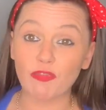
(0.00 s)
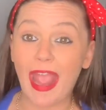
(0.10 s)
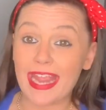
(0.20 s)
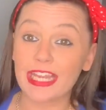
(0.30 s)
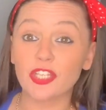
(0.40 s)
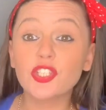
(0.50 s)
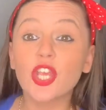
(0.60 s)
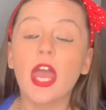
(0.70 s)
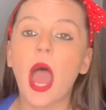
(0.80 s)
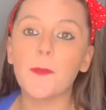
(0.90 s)
range,
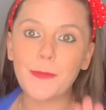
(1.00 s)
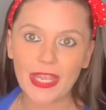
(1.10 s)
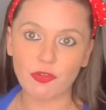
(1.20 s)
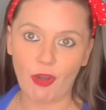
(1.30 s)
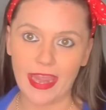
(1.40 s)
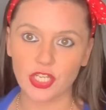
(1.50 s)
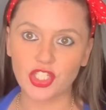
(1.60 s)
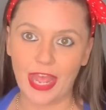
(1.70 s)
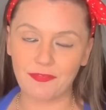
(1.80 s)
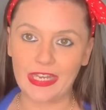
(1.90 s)
a big range,
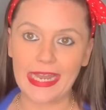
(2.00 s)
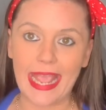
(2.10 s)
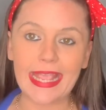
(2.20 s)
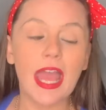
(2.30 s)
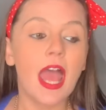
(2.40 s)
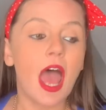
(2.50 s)
definitely,